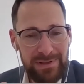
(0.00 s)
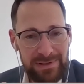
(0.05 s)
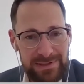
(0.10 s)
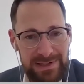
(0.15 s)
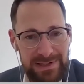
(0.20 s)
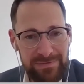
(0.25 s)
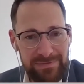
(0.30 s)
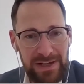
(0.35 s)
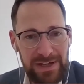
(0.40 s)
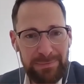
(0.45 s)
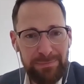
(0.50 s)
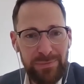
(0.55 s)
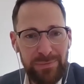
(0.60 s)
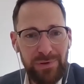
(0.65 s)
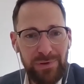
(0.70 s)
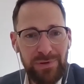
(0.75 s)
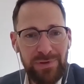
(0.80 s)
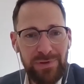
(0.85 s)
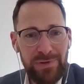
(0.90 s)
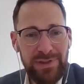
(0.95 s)
develop new
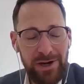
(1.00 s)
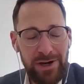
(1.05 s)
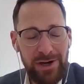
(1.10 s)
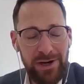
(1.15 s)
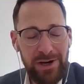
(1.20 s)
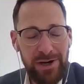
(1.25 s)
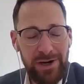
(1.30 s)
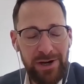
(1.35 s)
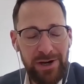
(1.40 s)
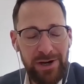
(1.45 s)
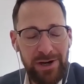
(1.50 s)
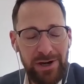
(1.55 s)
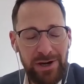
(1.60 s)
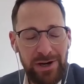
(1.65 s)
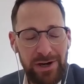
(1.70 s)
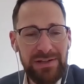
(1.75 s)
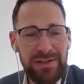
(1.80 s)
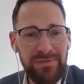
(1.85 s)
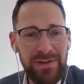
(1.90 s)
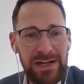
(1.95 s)
therapies, we
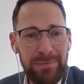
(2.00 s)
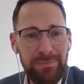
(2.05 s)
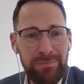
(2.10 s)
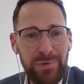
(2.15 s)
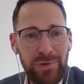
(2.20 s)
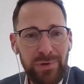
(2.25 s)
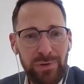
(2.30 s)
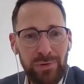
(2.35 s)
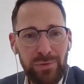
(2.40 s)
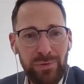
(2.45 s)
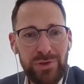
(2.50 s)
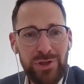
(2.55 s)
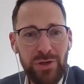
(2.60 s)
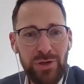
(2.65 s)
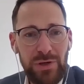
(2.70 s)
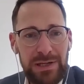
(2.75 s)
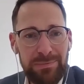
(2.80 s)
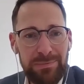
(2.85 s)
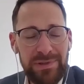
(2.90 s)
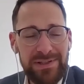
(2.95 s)
develop new
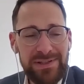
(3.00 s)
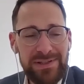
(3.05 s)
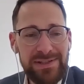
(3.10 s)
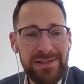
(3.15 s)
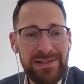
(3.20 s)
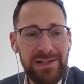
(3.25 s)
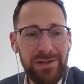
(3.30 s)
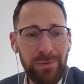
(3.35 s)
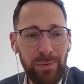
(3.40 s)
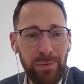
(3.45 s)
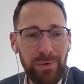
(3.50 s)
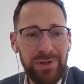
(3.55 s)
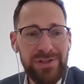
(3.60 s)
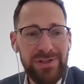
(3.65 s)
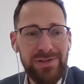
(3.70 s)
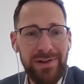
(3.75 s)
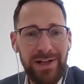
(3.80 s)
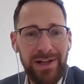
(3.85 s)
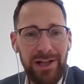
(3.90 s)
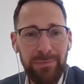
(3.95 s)
treatments in order
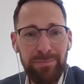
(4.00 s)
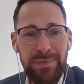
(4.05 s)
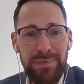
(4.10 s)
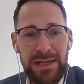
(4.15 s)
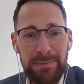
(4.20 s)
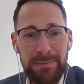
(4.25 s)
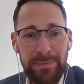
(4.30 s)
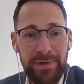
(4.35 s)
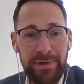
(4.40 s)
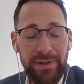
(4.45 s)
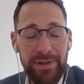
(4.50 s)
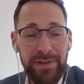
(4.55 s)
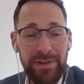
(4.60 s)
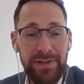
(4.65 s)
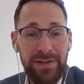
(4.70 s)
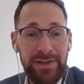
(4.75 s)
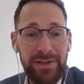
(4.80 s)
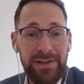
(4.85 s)
to help people